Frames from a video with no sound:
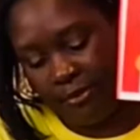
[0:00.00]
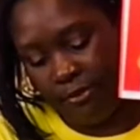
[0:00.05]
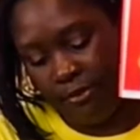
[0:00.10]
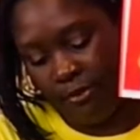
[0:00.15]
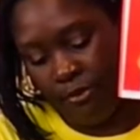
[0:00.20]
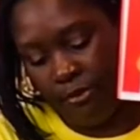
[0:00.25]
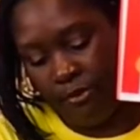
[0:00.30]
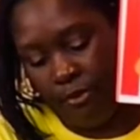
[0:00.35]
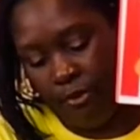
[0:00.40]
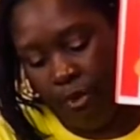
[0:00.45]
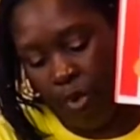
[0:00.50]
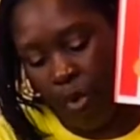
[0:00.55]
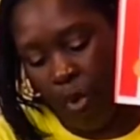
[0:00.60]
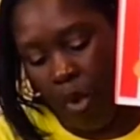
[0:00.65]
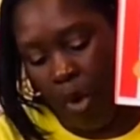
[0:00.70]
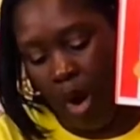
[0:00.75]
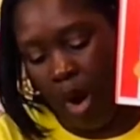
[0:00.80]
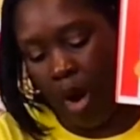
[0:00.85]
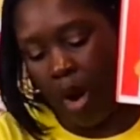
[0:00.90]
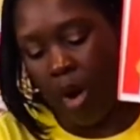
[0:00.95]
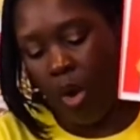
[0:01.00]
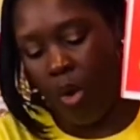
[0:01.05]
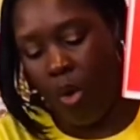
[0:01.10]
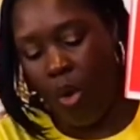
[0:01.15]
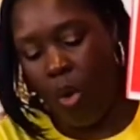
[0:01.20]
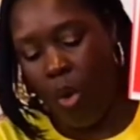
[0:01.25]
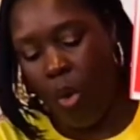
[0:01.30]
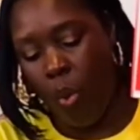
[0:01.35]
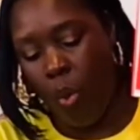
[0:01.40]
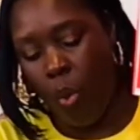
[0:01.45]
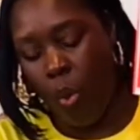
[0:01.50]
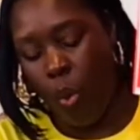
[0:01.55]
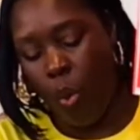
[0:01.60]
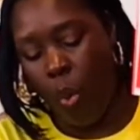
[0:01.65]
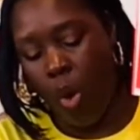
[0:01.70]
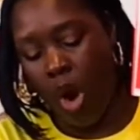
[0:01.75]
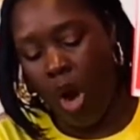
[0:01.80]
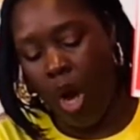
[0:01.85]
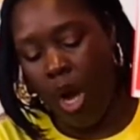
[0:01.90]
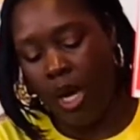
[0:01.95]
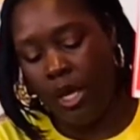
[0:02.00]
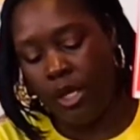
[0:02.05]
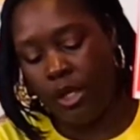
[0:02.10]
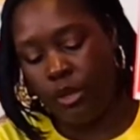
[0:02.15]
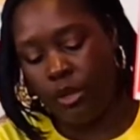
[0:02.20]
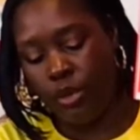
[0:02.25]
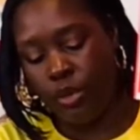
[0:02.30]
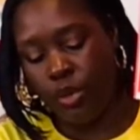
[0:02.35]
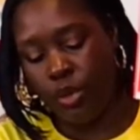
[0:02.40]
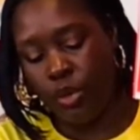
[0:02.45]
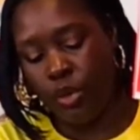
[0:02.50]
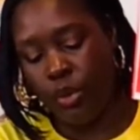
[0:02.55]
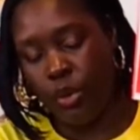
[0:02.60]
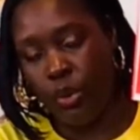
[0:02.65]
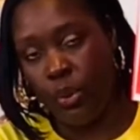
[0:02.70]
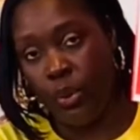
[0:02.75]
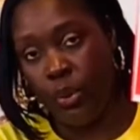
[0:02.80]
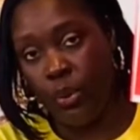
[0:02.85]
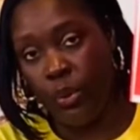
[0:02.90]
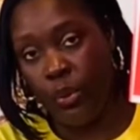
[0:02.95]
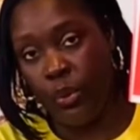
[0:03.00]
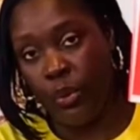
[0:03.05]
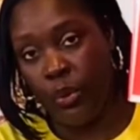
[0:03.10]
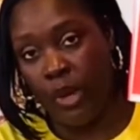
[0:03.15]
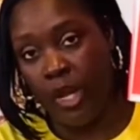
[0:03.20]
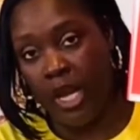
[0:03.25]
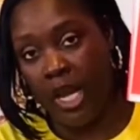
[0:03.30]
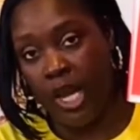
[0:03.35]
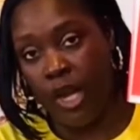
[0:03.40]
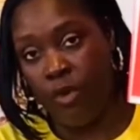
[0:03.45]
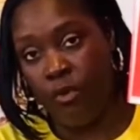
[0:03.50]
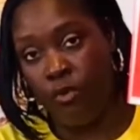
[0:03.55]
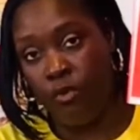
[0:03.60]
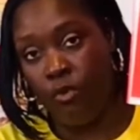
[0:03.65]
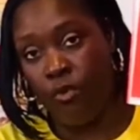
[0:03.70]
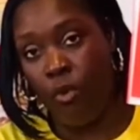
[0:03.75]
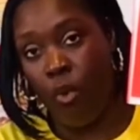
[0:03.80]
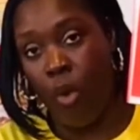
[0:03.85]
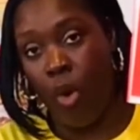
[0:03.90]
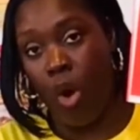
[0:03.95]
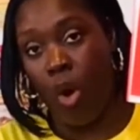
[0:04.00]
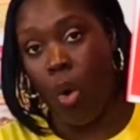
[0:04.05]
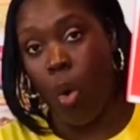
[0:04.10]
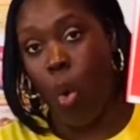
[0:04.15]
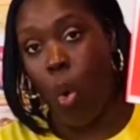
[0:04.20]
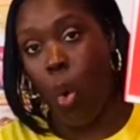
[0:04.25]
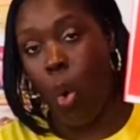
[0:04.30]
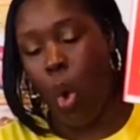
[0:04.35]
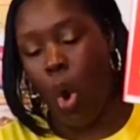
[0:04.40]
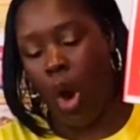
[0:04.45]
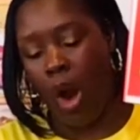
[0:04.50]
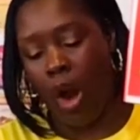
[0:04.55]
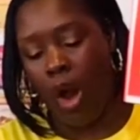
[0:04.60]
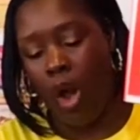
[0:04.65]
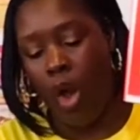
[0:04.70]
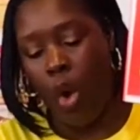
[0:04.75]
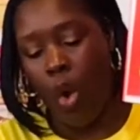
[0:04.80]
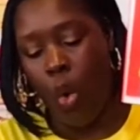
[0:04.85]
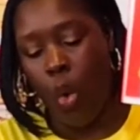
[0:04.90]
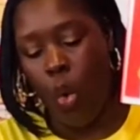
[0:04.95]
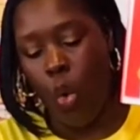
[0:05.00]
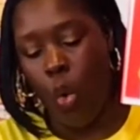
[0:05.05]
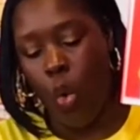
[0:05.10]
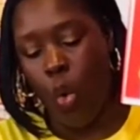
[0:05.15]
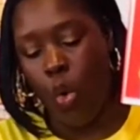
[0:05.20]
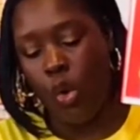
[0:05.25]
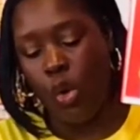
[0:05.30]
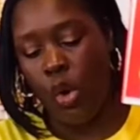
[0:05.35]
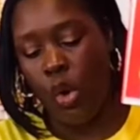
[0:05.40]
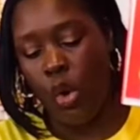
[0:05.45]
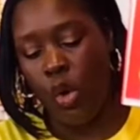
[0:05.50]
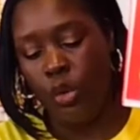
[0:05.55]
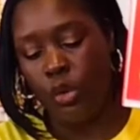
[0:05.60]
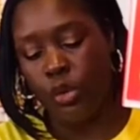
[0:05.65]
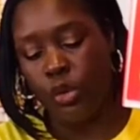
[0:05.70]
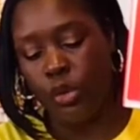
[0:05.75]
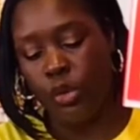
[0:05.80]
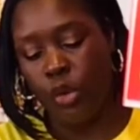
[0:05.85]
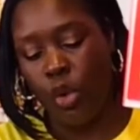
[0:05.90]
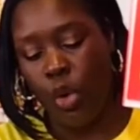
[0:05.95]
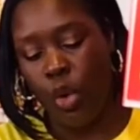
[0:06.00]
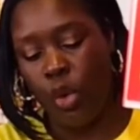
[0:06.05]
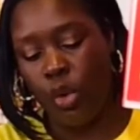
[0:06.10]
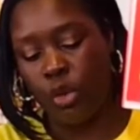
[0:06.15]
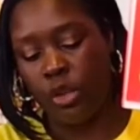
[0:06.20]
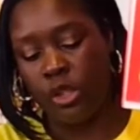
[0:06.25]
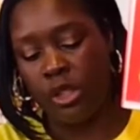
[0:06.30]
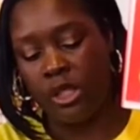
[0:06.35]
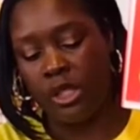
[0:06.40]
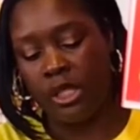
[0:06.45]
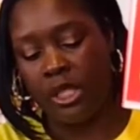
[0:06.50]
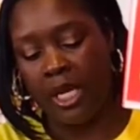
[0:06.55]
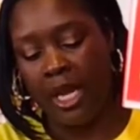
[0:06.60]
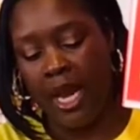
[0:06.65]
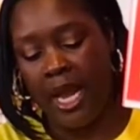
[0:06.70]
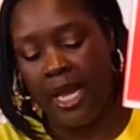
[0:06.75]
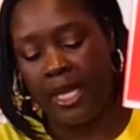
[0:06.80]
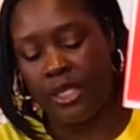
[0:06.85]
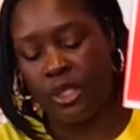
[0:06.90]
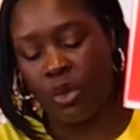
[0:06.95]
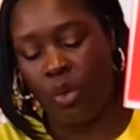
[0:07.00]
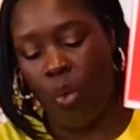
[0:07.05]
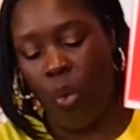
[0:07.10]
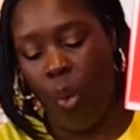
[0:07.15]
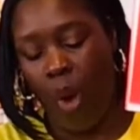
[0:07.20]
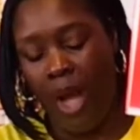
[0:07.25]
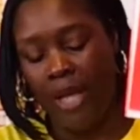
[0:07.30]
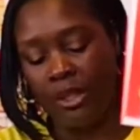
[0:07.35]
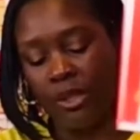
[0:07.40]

4. 1, 2, 3, 4. Or 1, 2, 3, 4.